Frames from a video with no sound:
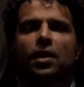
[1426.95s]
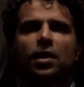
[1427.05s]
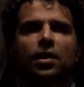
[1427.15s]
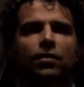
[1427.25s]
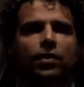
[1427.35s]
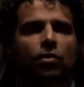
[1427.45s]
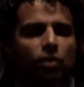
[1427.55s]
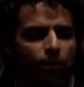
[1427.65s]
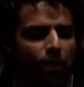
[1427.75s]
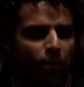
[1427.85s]
and I think for
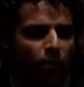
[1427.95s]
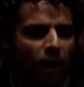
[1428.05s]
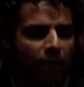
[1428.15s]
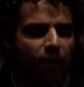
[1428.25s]
those people who